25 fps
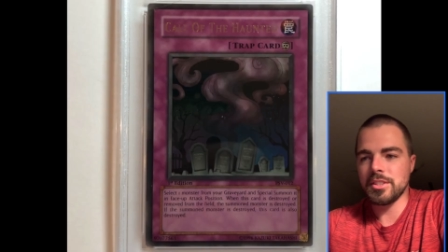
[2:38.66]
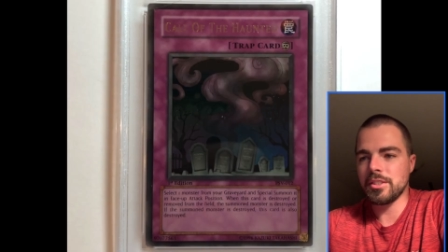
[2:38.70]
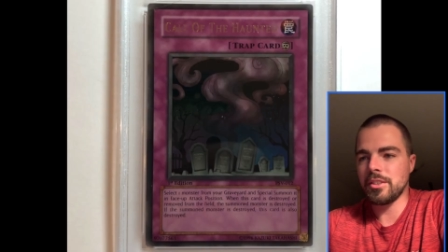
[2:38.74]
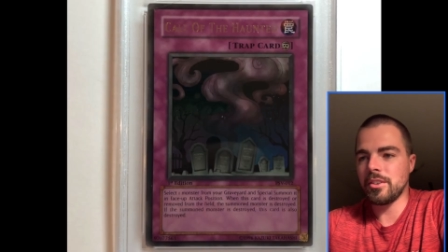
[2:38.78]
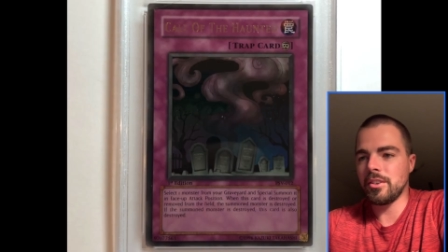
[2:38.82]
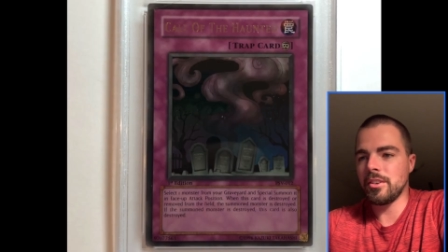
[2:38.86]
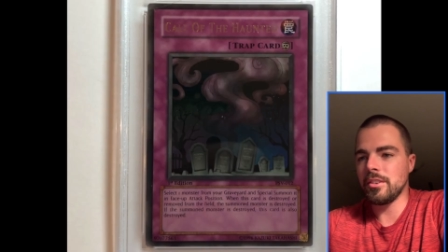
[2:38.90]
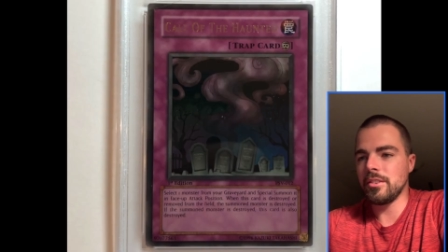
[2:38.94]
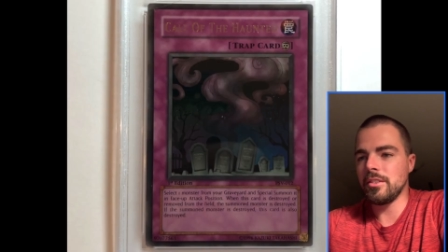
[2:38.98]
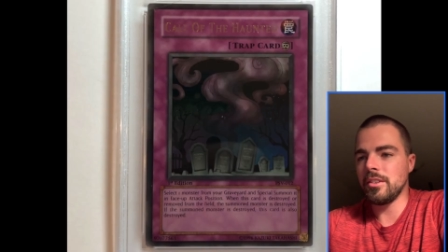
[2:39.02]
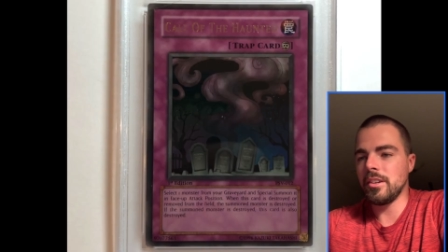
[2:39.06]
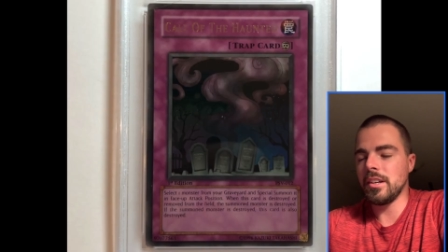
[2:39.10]

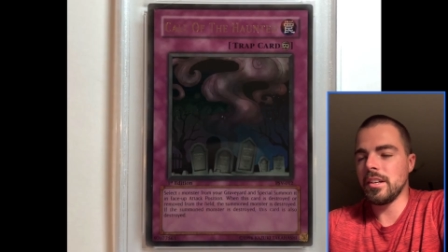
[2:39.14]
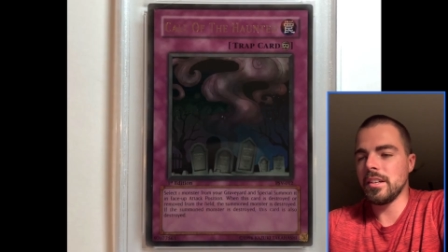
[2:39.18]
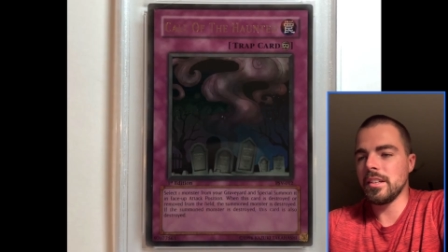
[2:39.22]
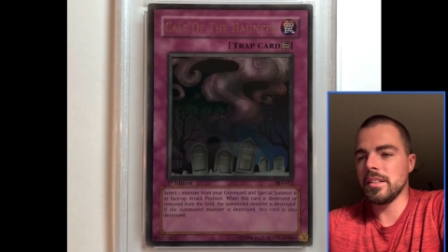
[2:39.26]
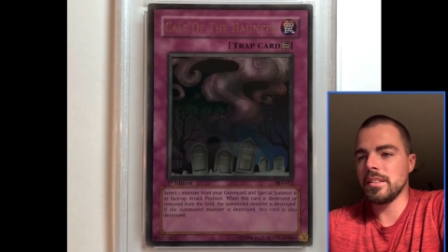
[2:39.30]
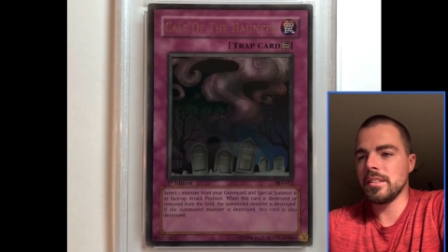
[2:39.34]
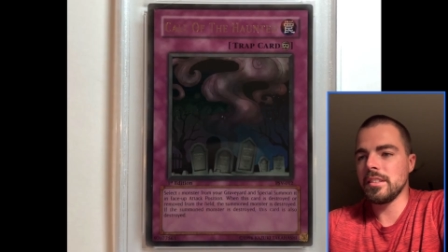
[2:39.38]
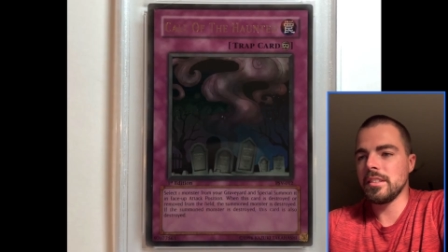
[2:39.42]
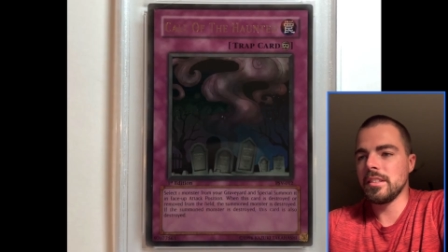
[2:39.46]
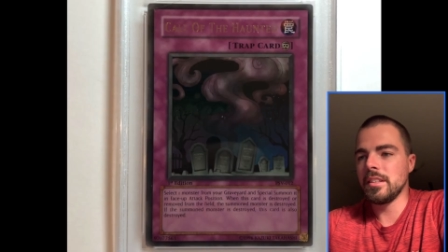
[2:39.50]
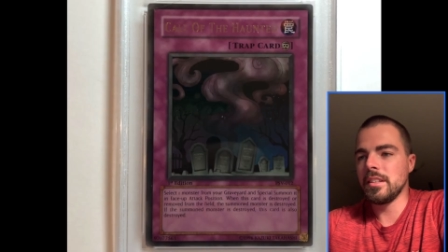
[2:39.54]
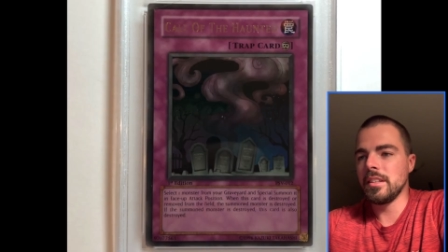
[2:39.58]
card a
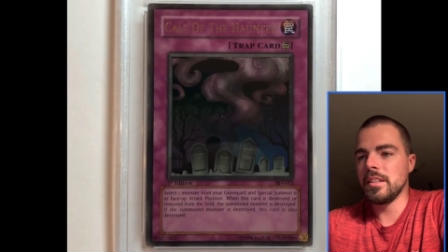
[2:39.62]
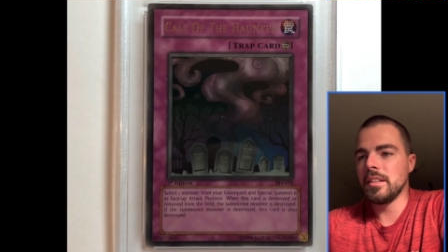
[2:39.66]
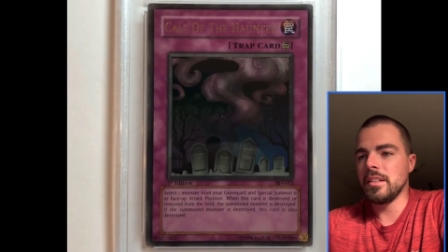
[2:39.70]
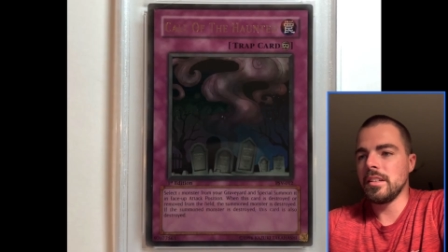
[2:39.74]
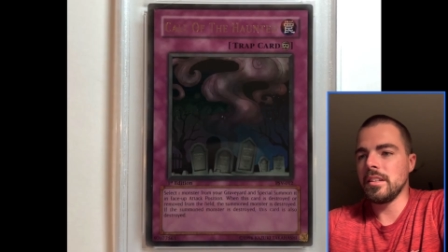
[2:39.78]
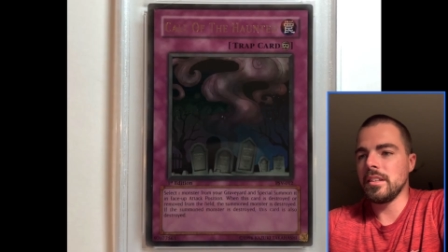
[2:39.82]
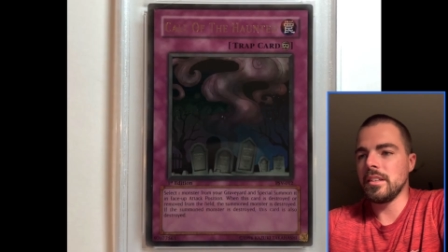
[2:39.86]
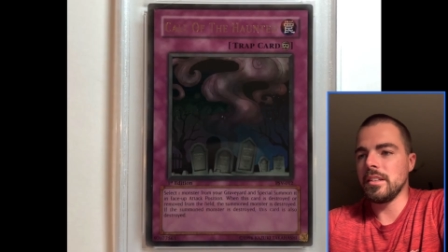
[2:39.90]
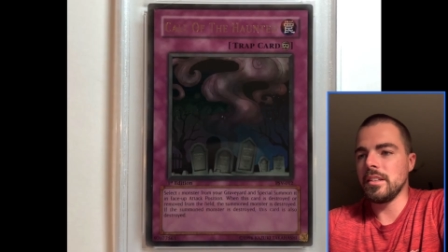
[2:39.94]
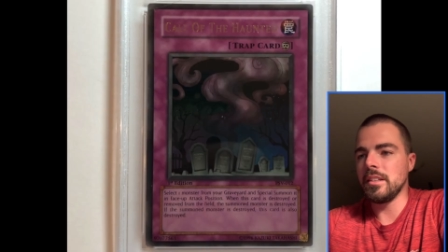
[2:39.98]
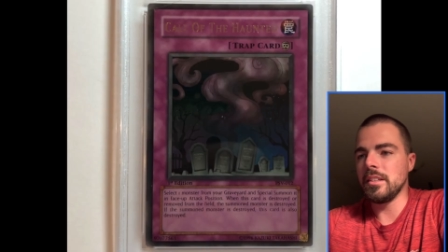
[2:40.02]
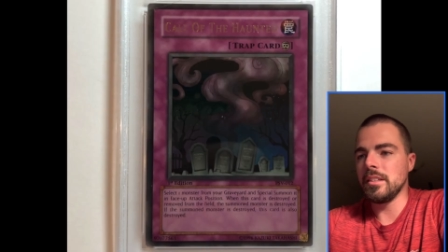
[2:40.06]
lot
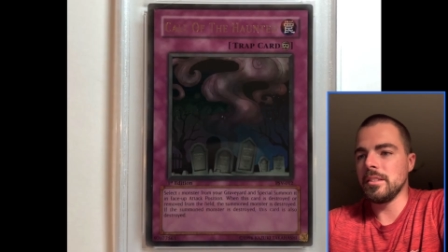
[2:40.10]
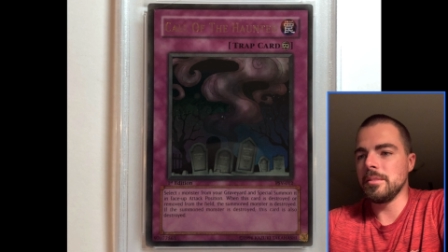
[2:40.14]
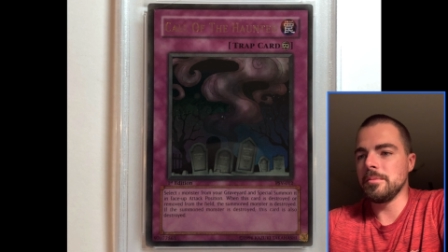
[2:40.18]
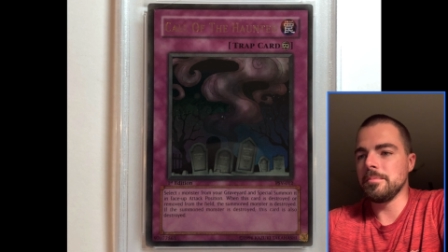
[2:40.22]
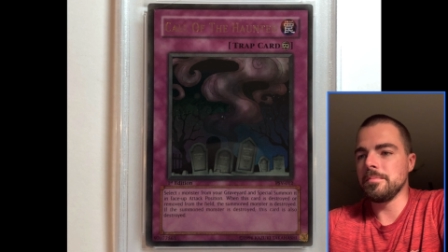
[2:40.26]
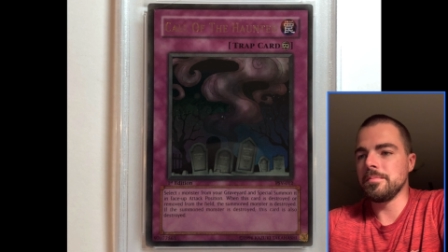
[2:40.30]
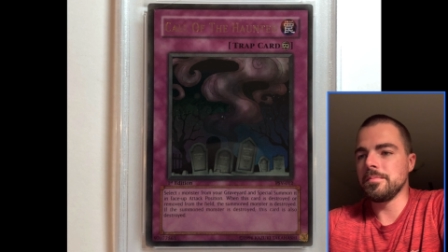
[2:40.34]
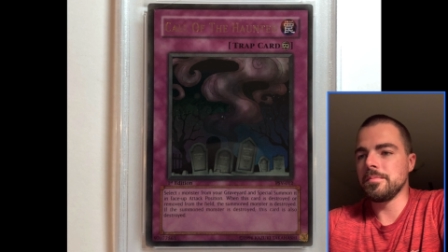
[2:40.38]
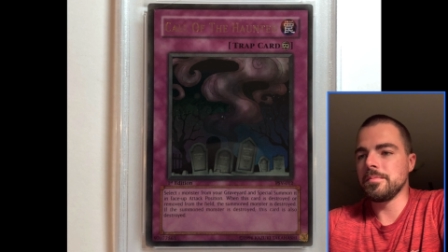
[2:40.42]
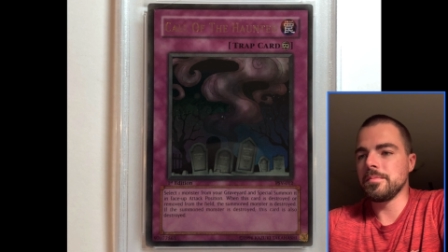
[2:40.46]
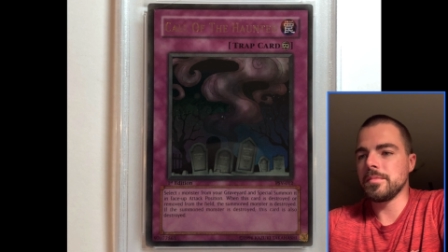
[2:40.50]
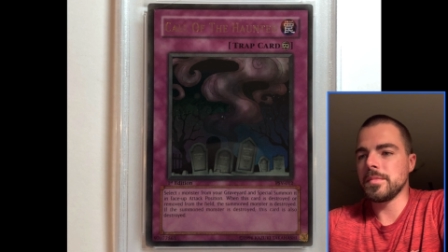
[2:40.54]
um,